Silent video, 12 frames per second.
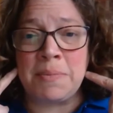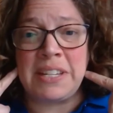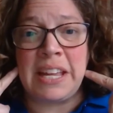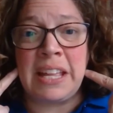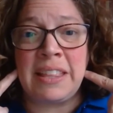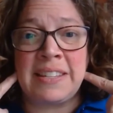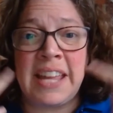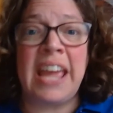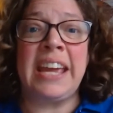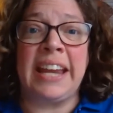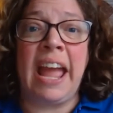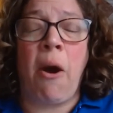teeth
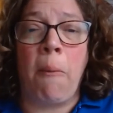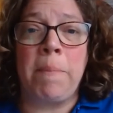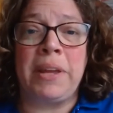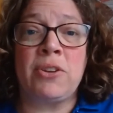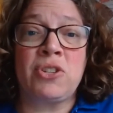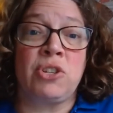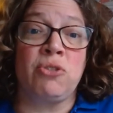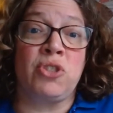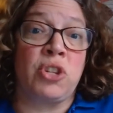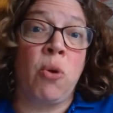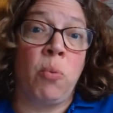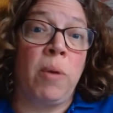taken out because there's
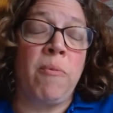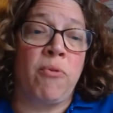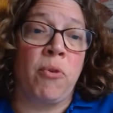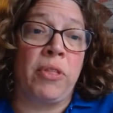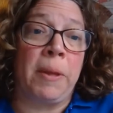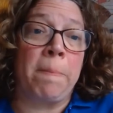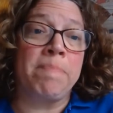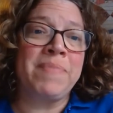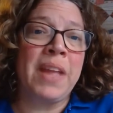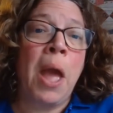no room for them.